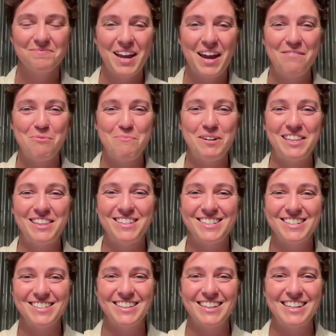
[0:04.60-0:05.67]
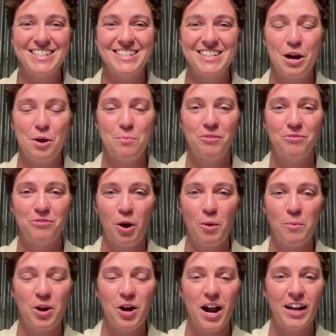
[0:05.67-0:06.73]
Hey, everybody, this is Liz. I'm a
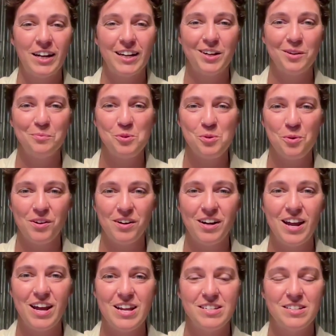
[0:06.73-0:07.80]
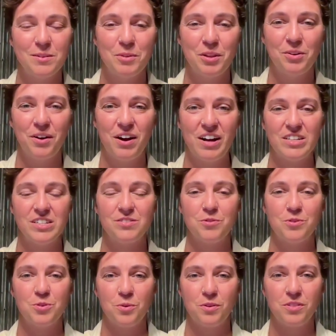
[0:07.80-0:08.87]
farmer and I help coordinate some of the grants
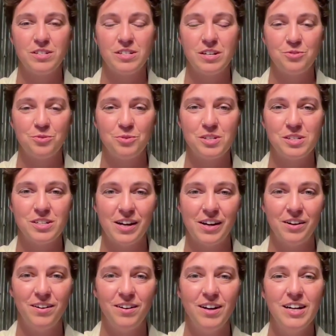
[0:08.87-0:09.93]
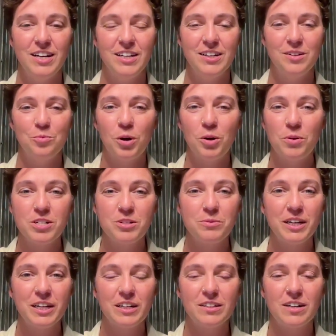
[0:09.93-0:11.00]
for North Central SARE. One question
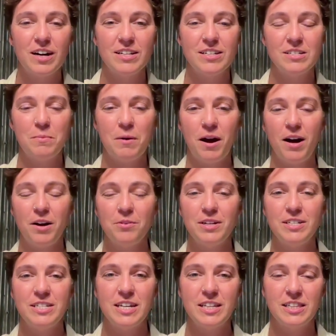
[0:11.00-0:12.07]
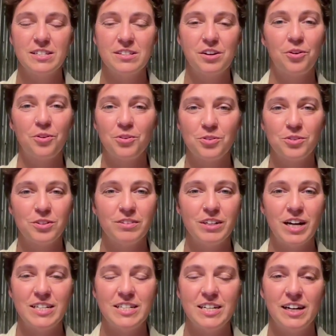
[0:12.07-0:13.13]
we get a lot is about how do I take this kernel of an
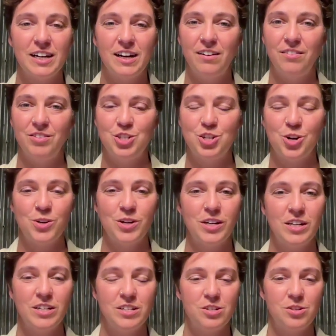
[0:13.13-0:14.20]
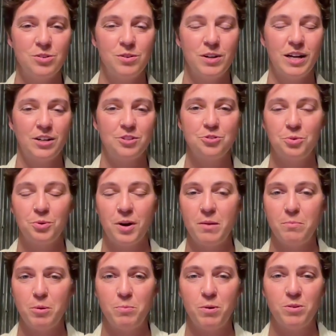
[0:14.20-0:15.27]
idea I have and turn it into an actual
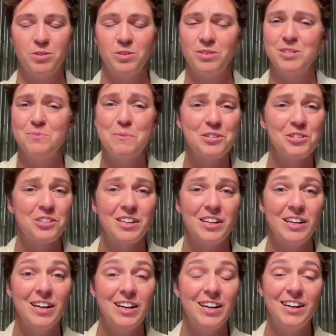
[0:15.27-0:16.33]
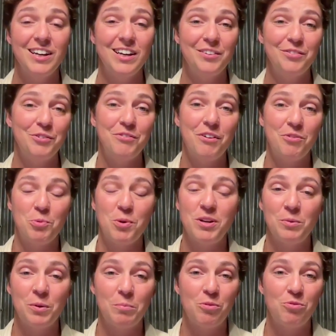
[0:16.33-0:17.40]
grant proposal, especially if you've never
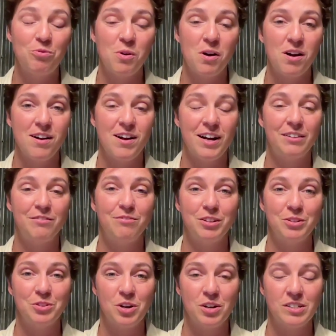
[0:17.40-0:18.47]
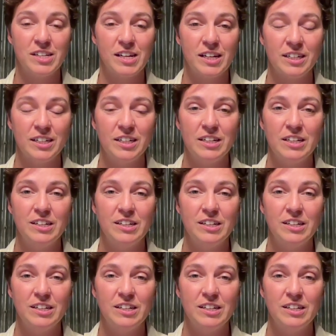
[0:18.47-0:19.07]
written one before, it can feel daunting.